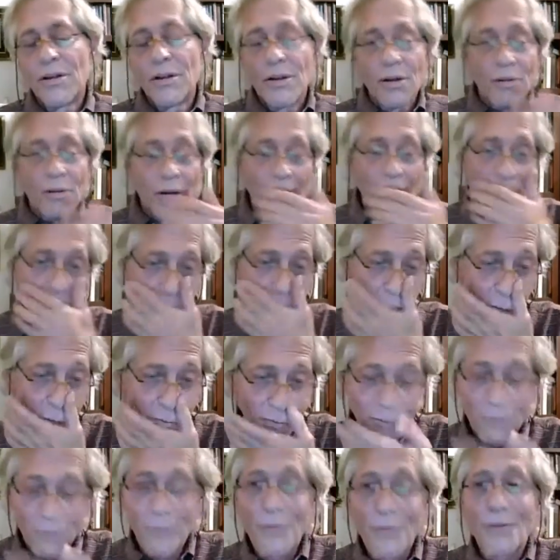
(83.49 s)
though I should
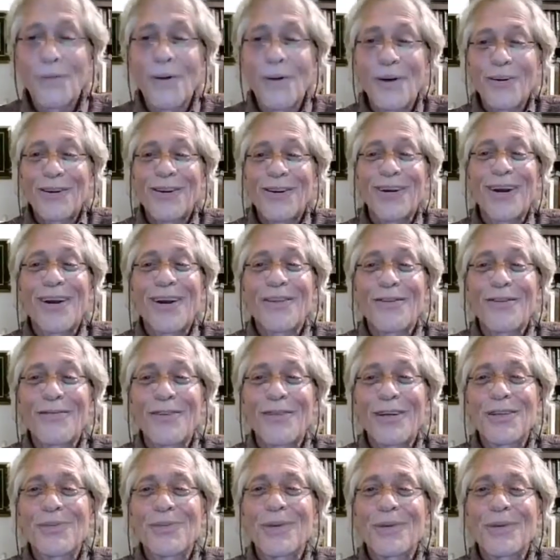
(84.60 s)
promote it on other
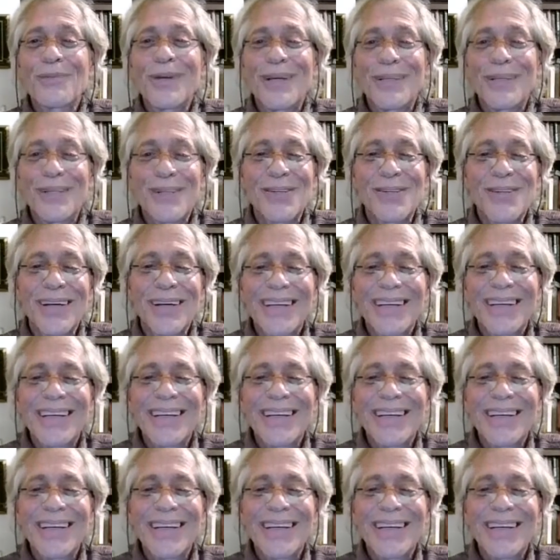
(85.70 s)
Facebook pages,